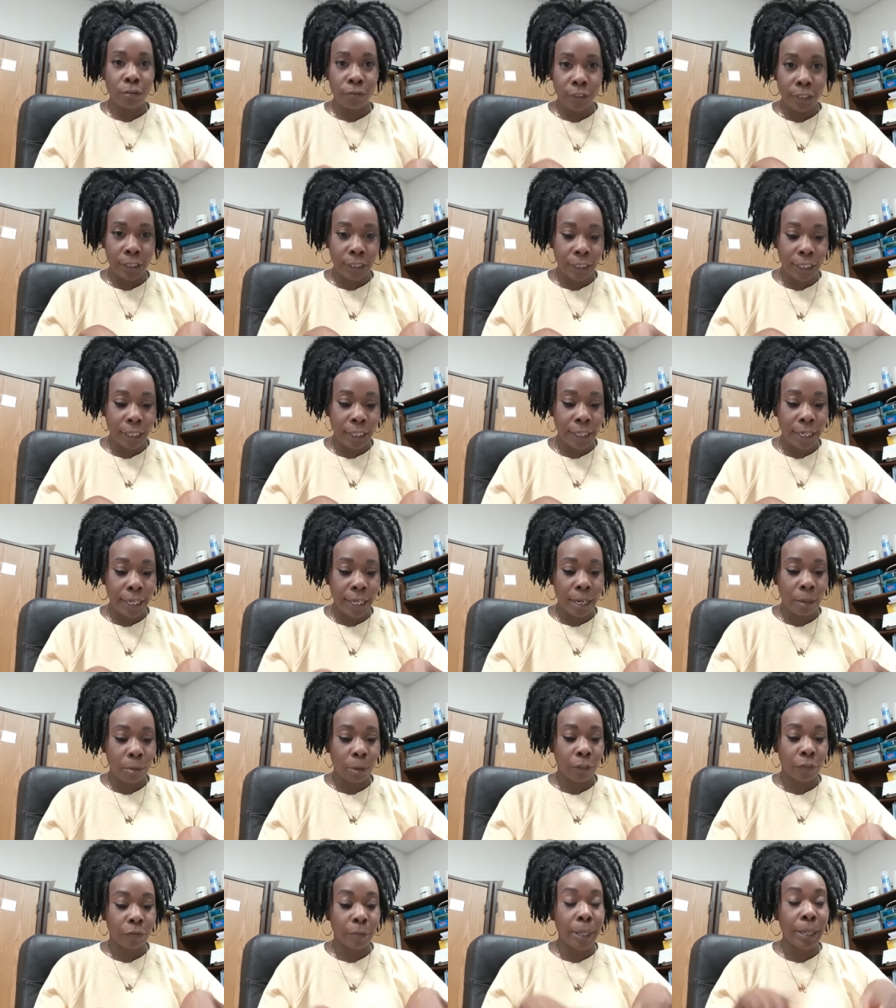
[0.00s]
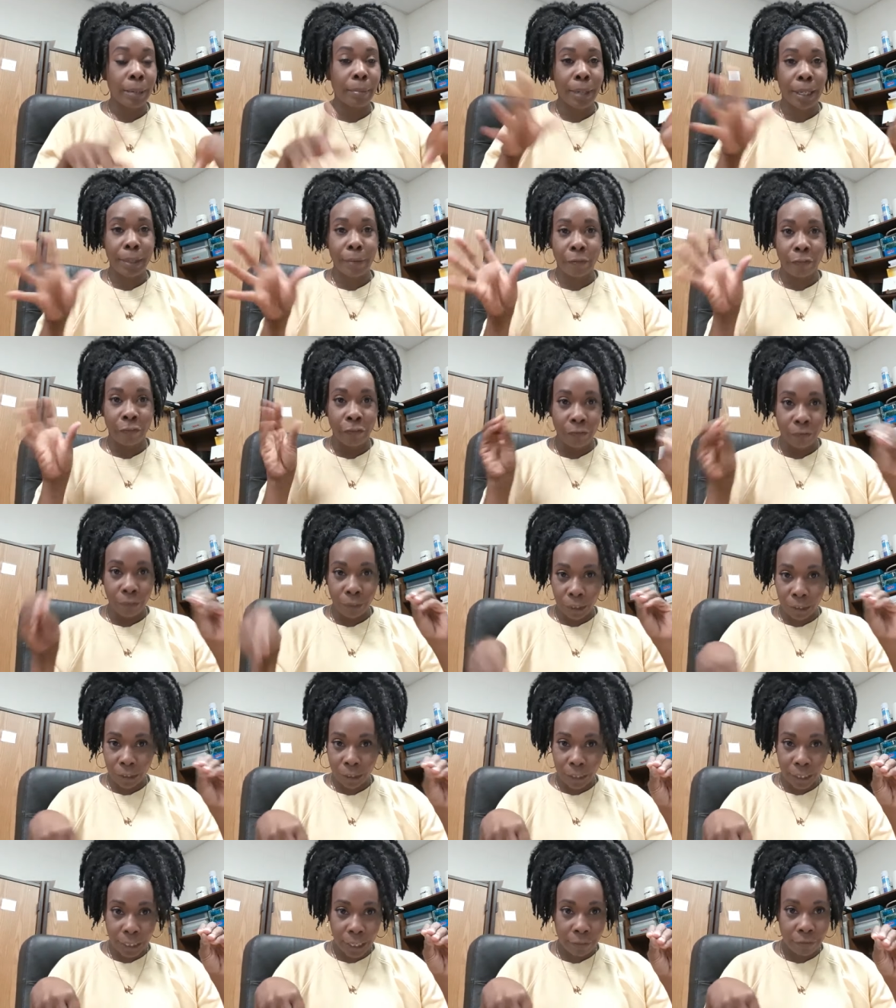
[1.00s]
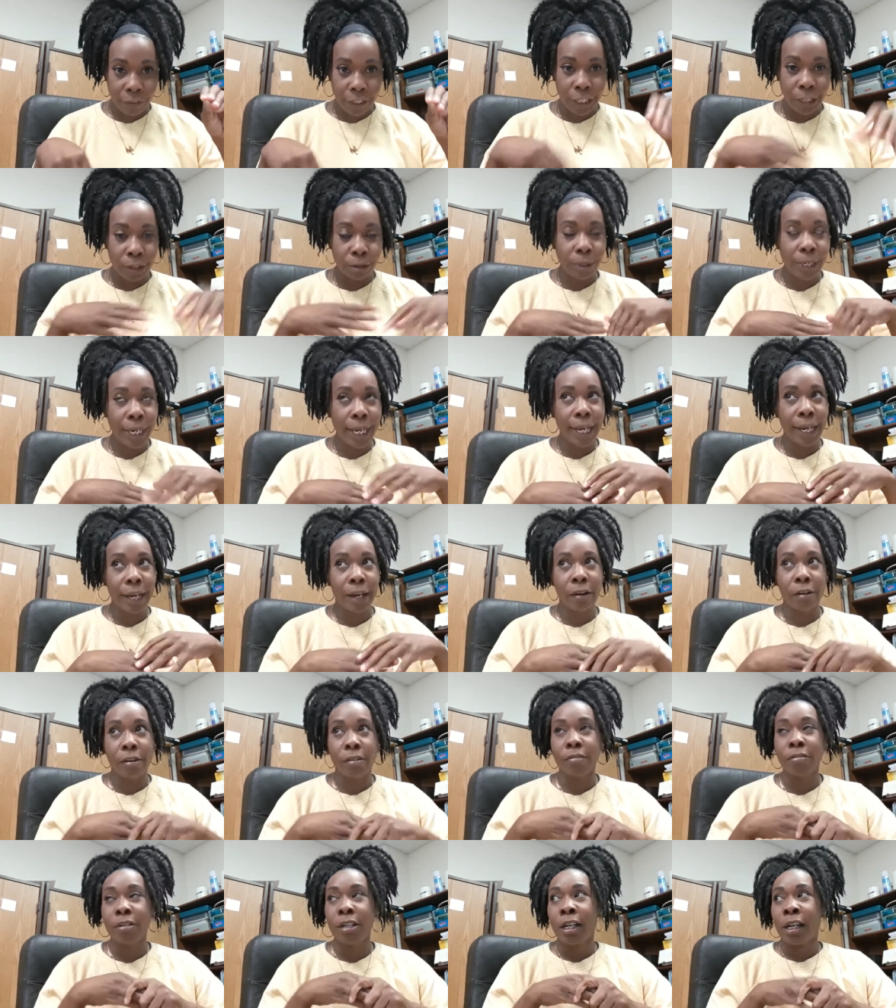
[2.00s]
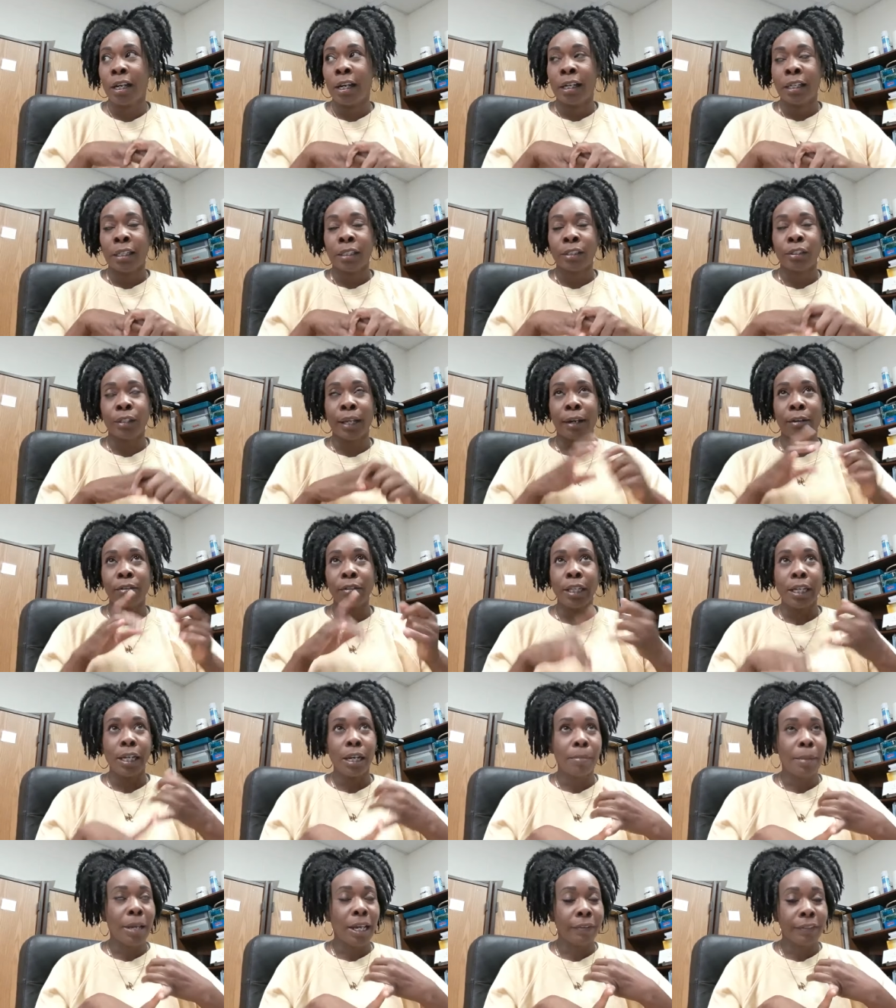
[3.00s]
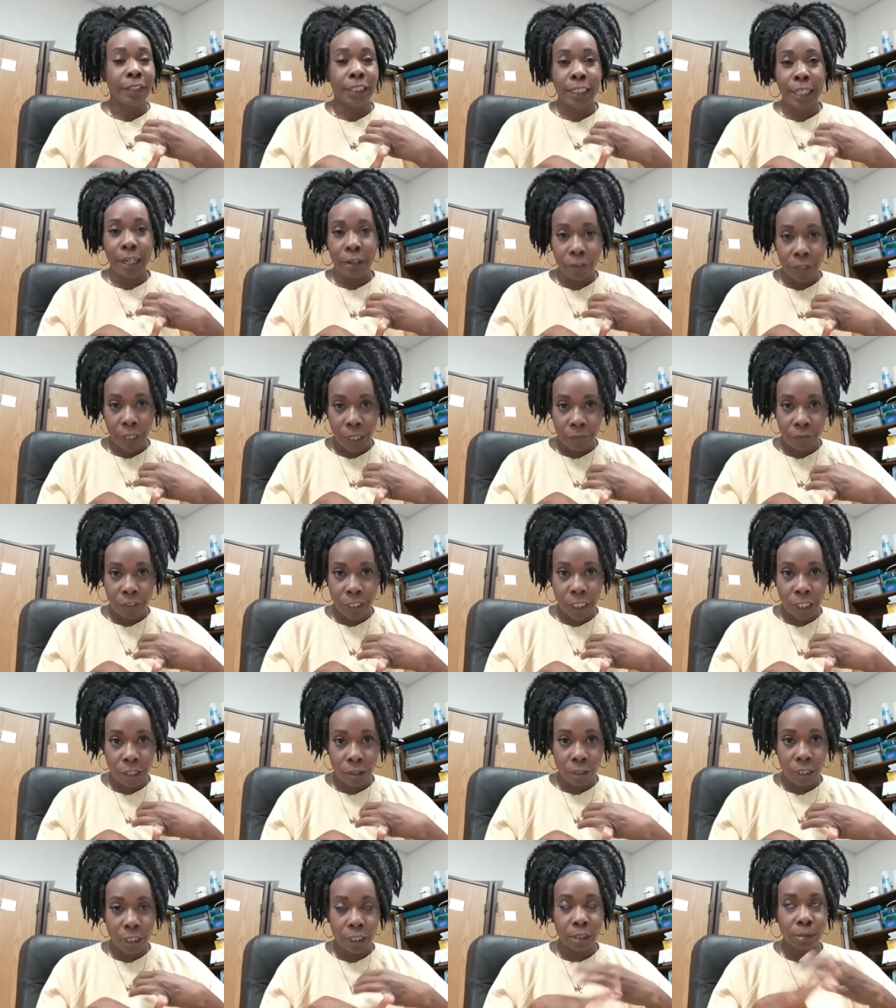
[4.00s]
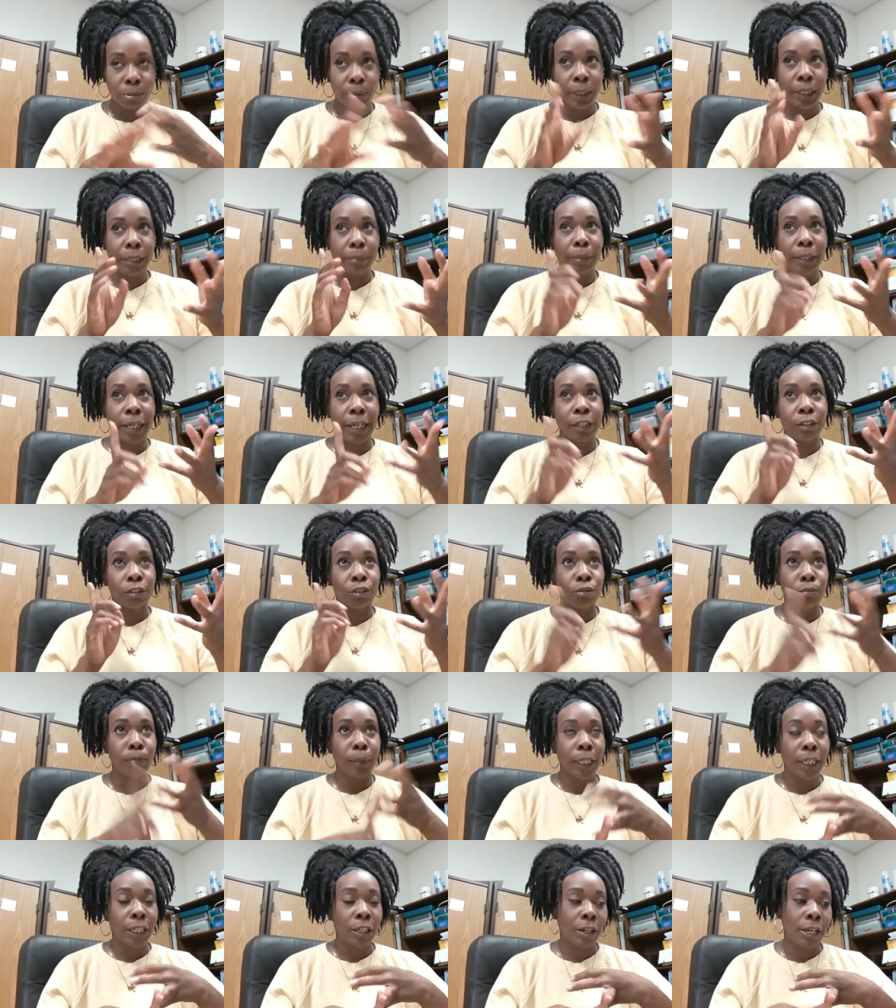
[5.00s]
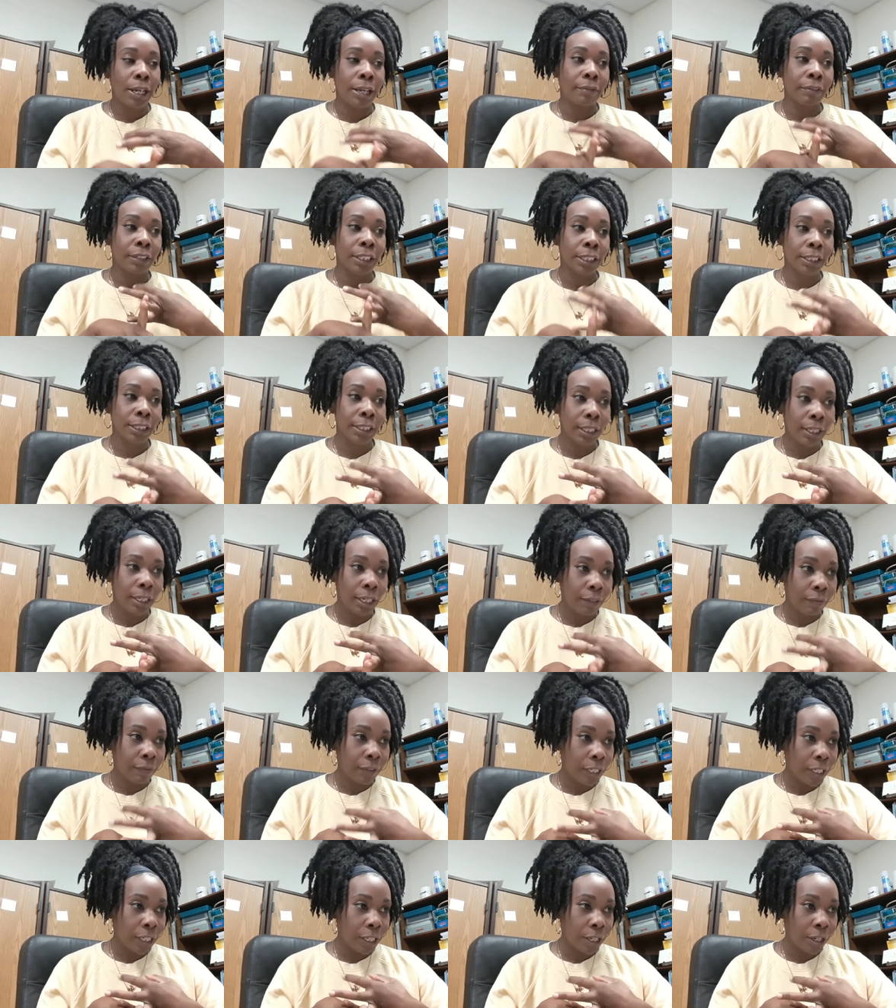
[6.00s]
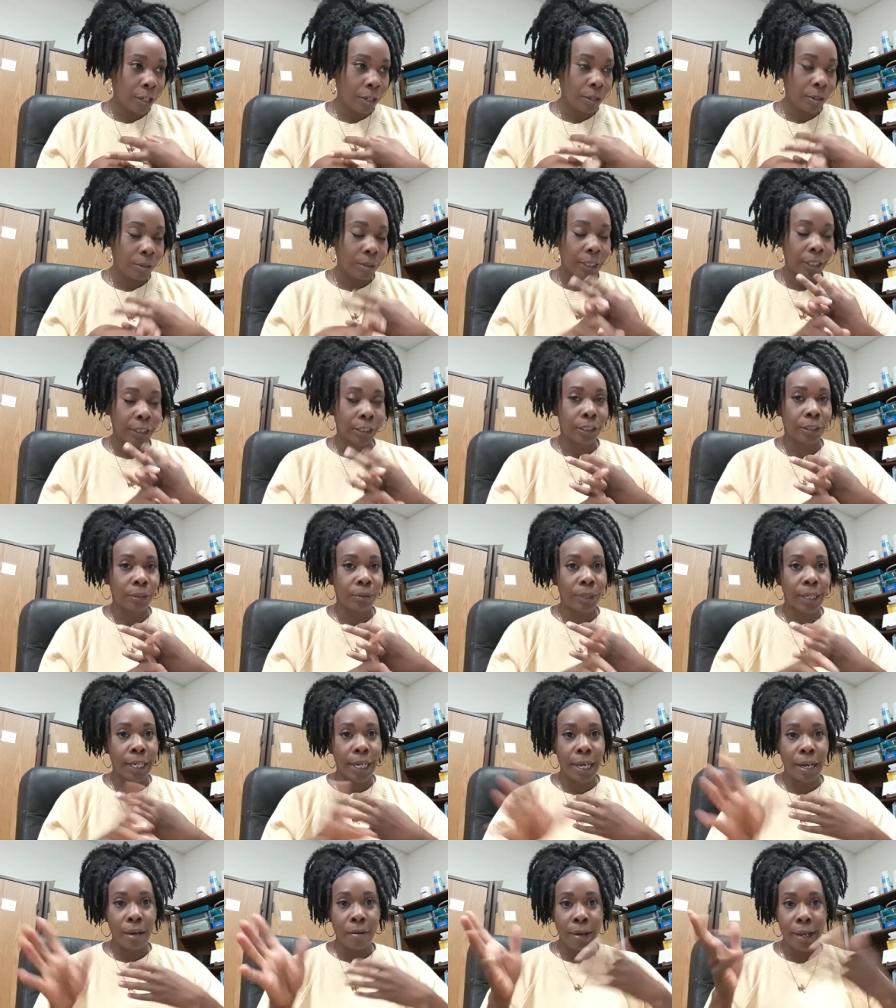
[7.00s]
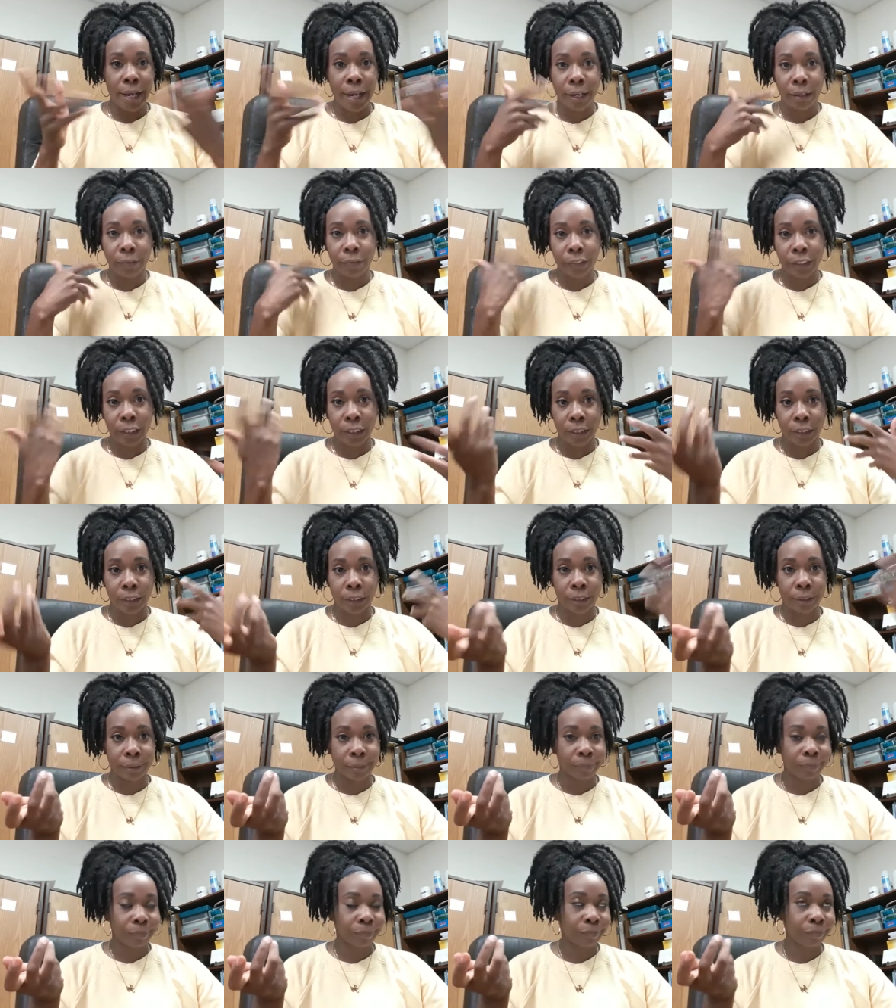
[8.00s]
for Sunday. I would have made my Sunday video now. So I don't think I'm going to have a Saturday video this week, but I do plan on having a Sunday video. And so now I have to,